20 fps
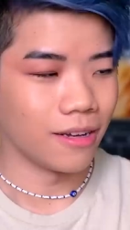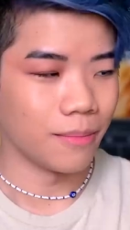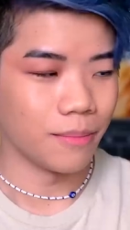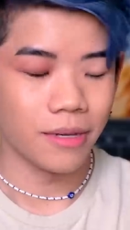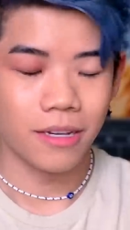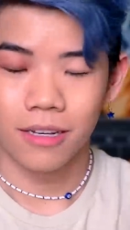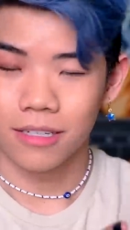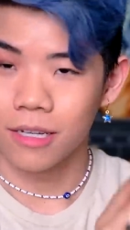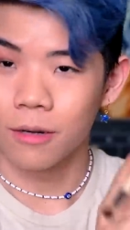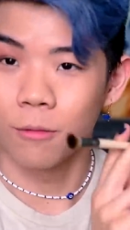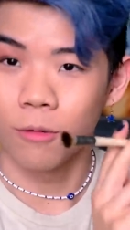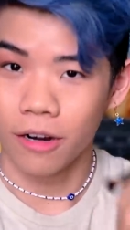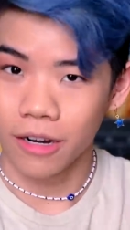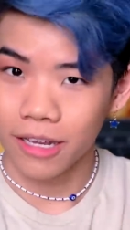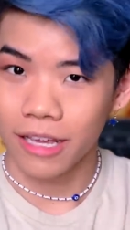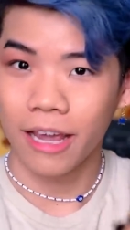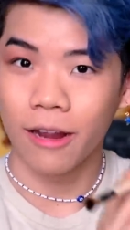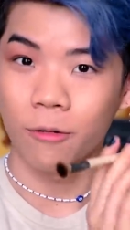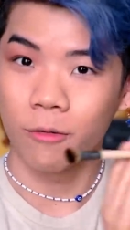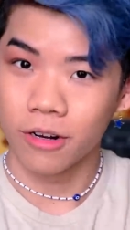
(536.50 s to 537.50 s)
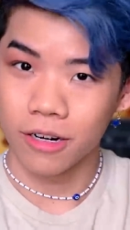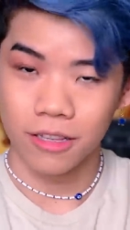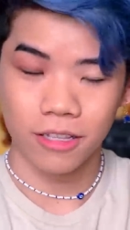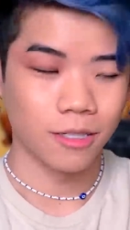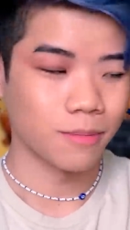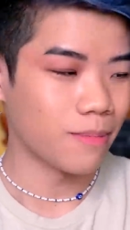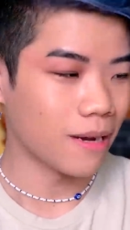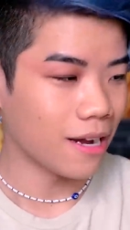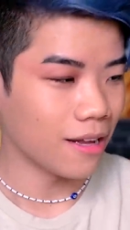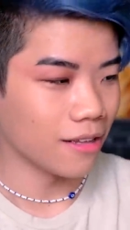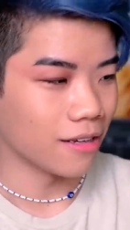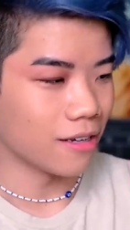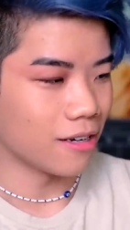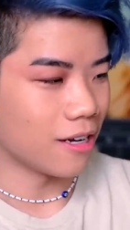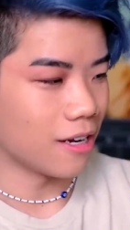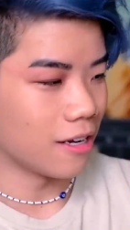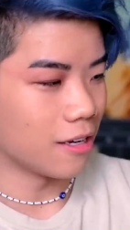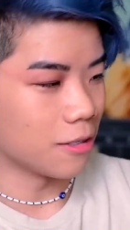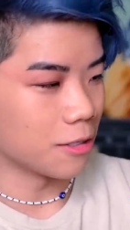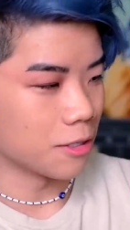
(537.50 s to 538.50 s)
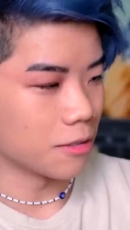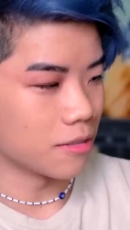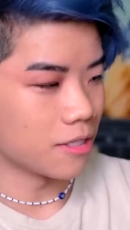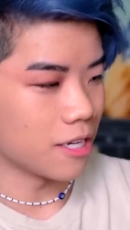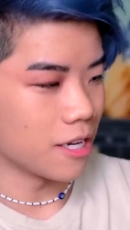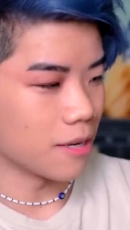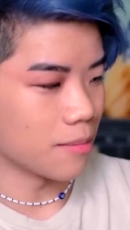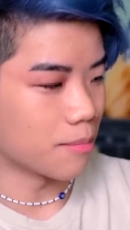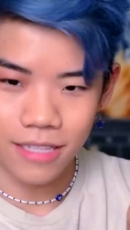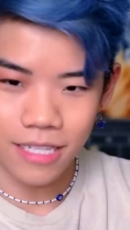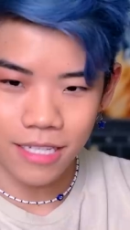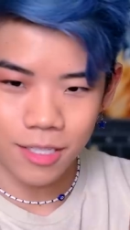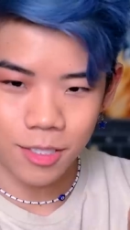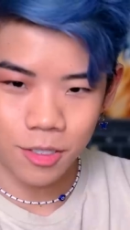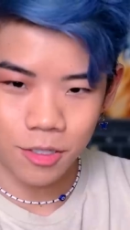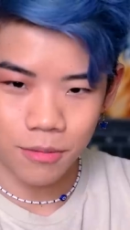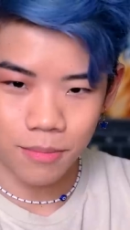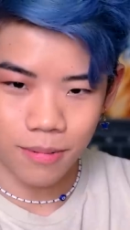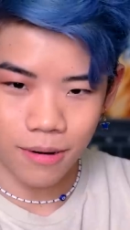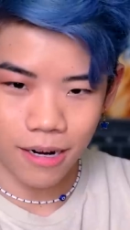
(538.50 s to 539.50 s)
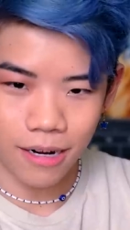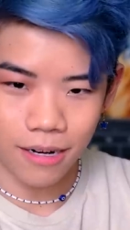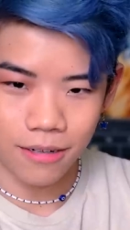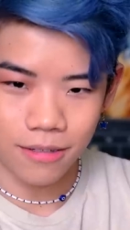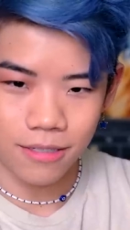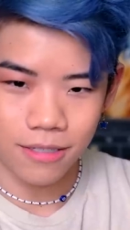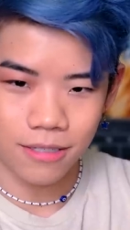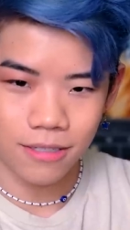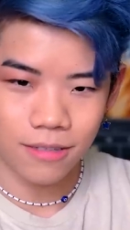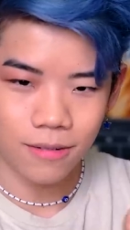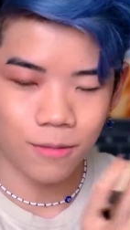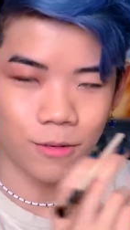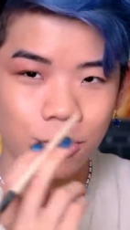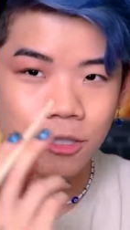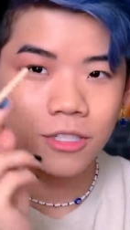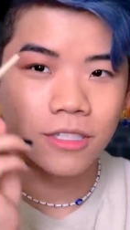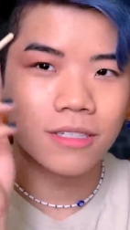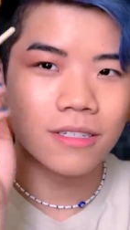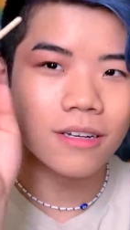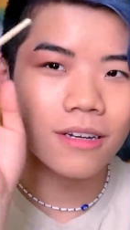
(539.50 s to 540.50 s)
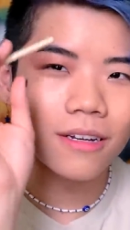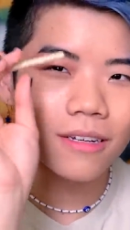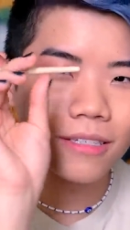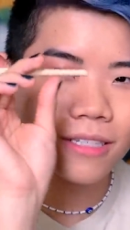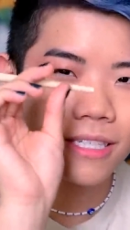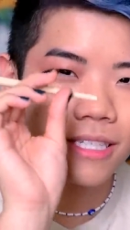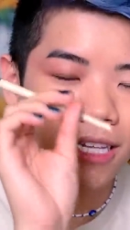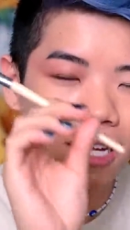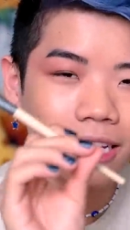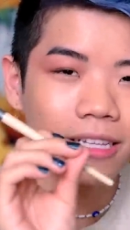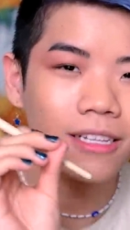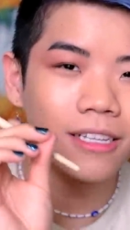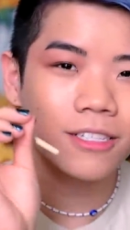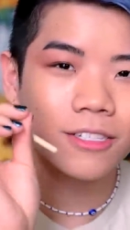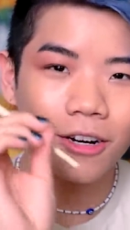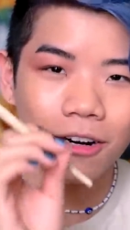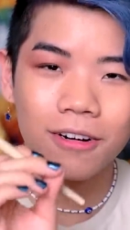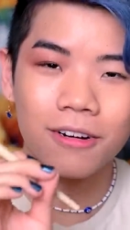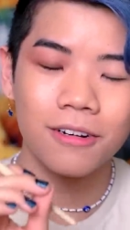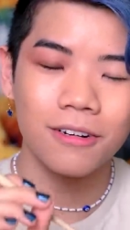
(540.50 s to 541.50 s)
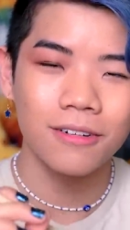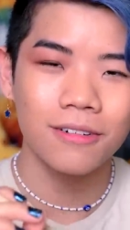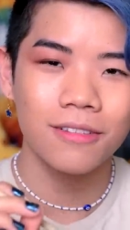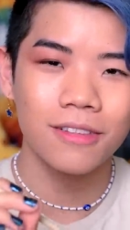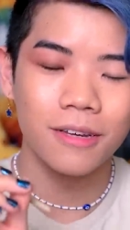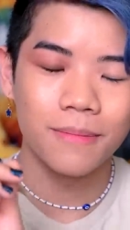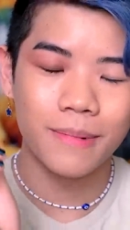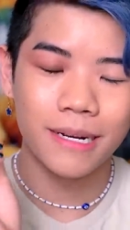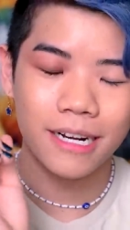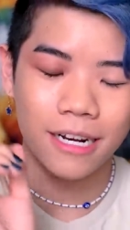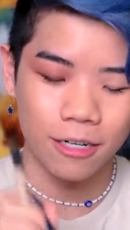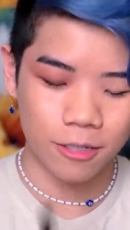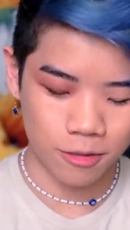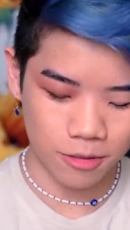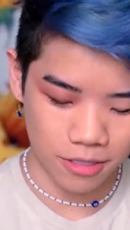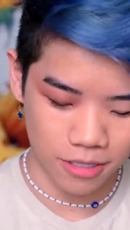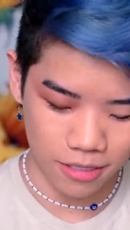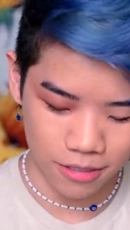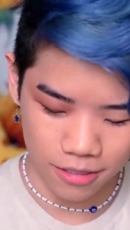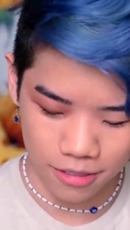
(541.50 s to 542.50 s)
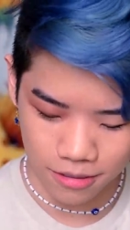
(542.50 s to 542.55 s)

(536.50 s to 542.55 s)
And because I want to get rid of this palette, I also take these two browns, which is slightly darker than my natural skin